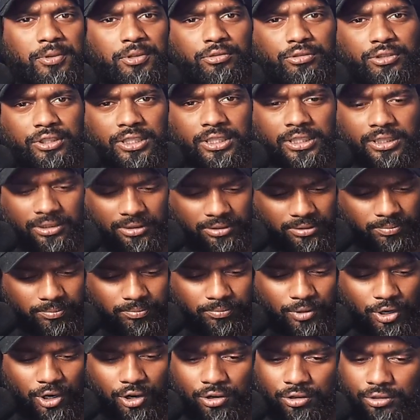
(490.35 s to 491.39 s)
You see some
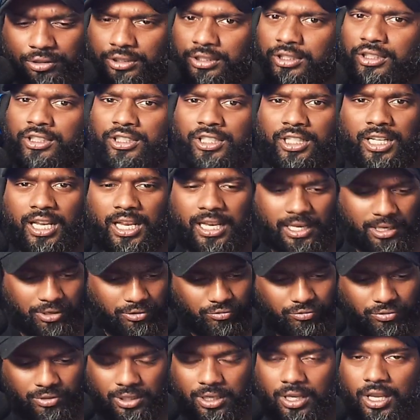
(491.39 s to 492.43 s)
girls and shit like that.
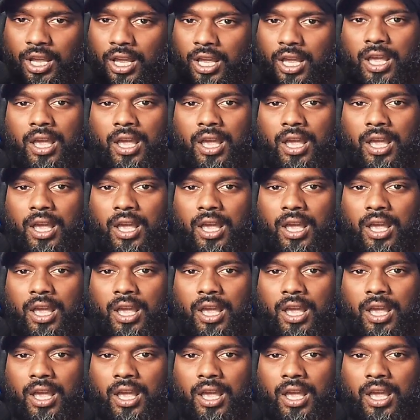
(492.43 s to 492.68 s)
You see.